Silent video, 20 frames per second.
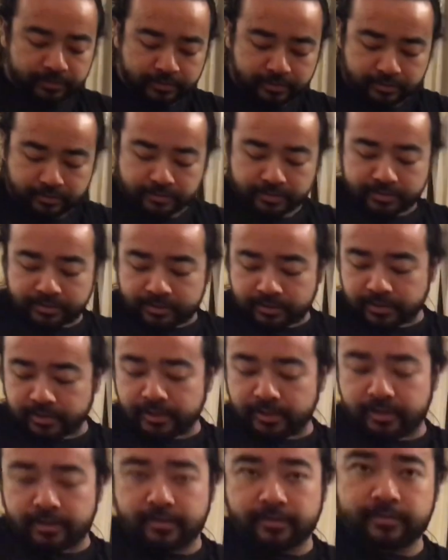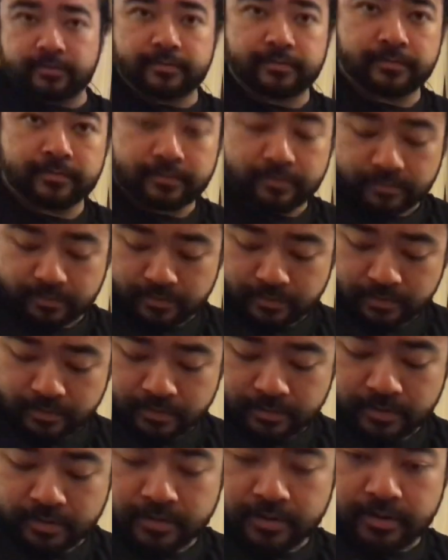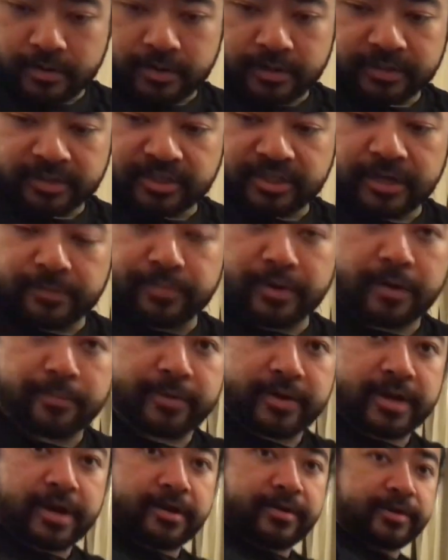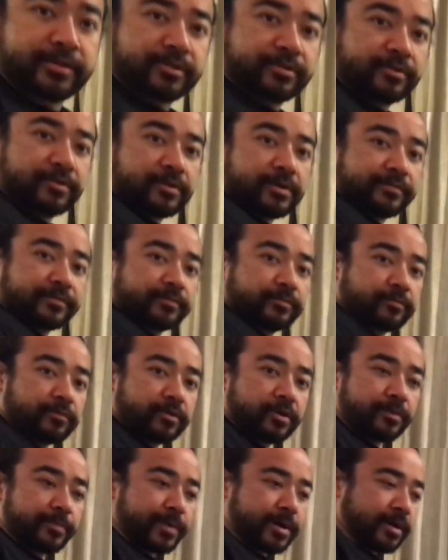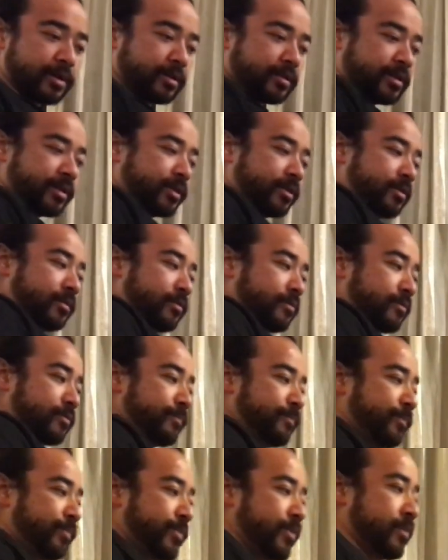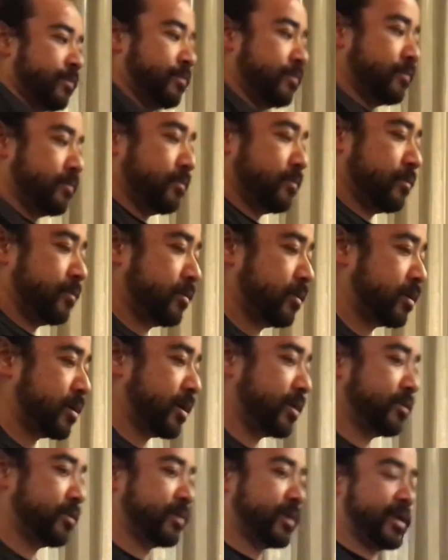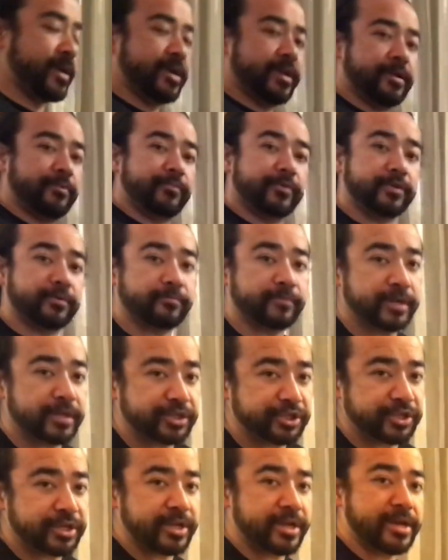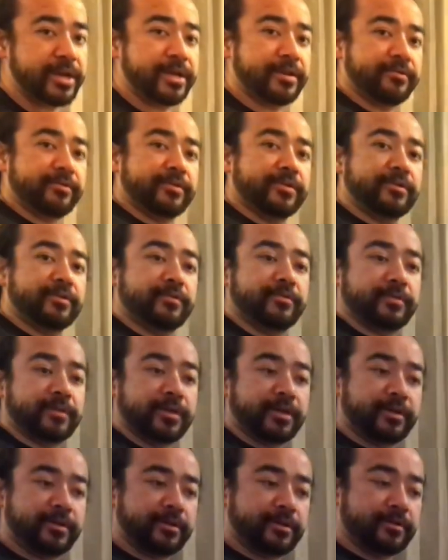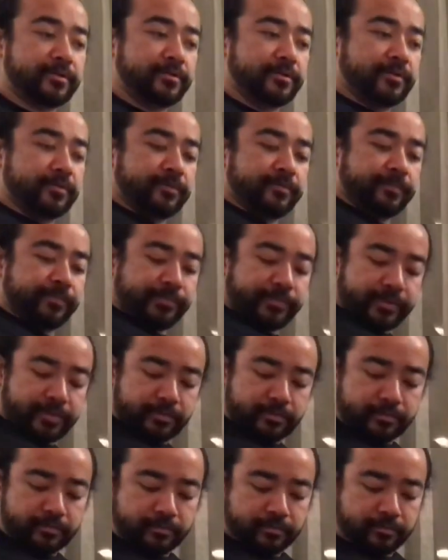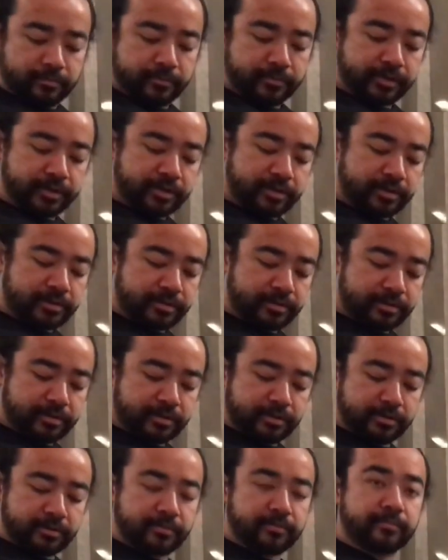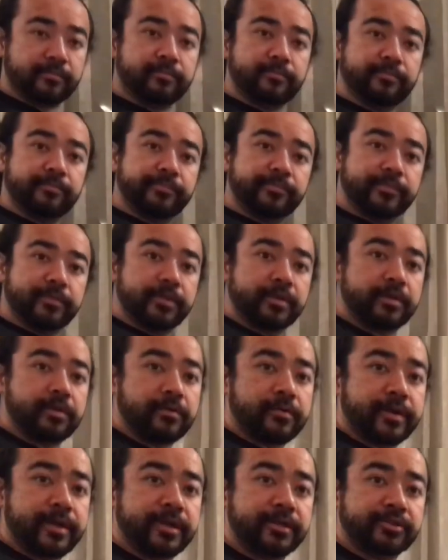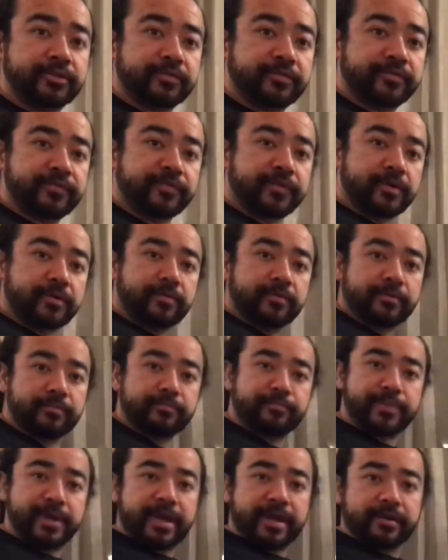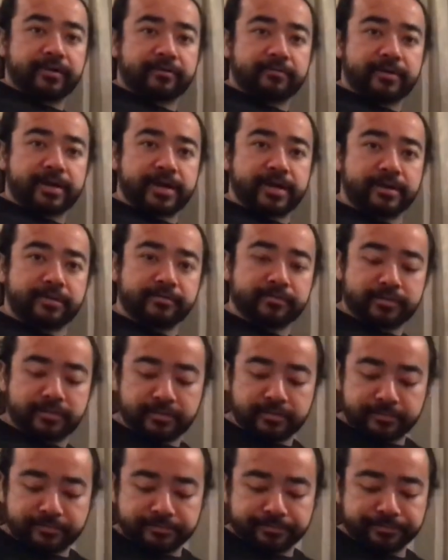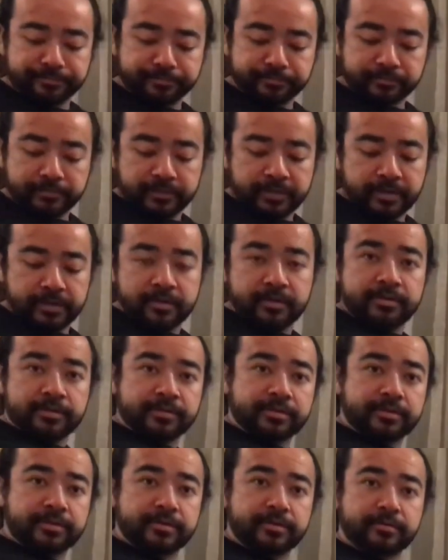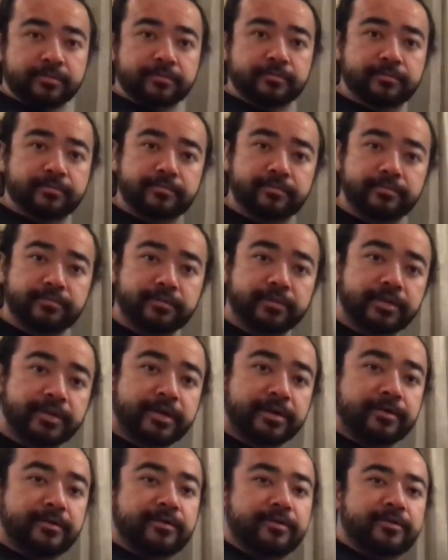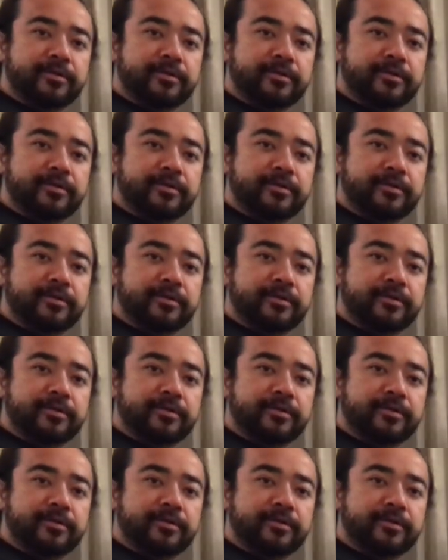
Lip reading: You know, it's like, it's tip up carry, so you don't have to worry about it, like, you know, cutting your hand up when you reach in, or, you know, like, what do you call it, you know, going against your phone and banging around. So, yeah.